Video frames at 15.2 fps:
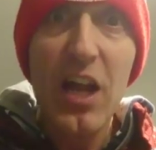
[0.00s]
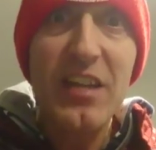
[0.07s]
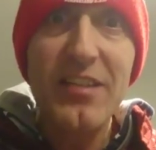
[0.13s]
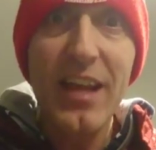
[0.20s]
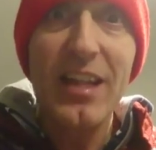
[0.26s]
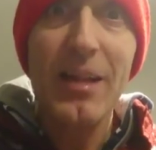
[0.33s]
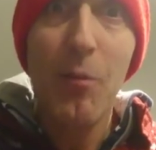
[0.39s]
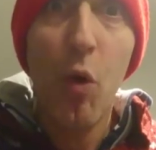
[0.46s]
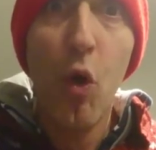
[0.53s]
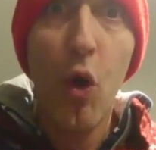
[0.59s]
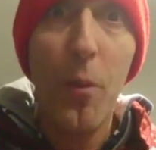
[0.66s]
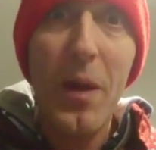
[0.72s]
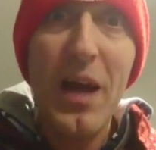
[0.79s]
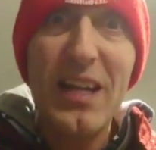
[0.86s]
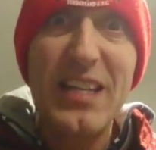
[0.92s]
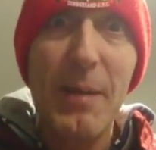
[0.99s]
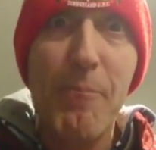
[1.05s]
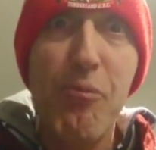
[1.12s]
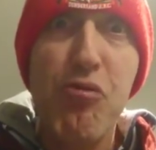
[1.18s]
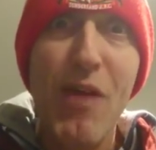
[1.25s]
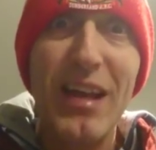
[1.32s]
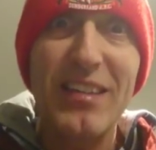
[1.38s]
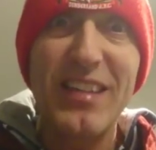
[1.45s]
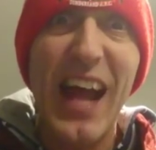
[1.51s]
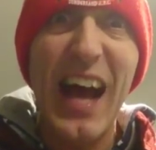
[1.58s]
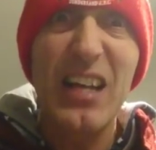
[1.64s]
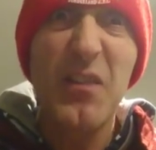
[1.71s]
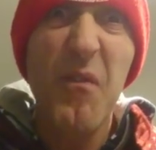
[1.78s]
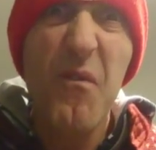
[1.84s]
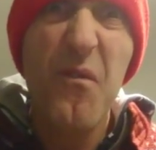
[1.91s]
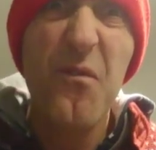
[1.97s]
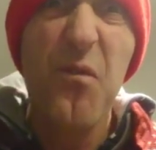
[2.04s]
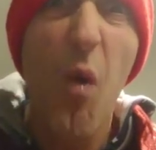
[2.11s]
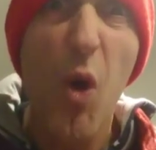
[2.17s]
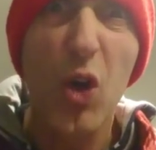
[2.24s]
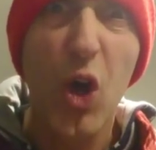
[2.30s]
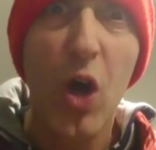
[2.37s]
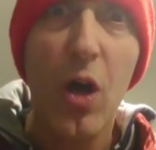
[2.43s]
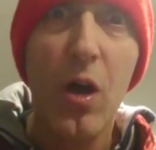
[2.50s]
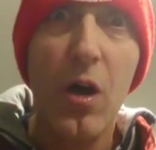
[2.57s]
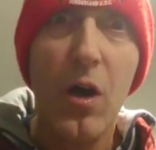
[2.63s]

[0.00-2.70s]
Send them home depressed as fuck.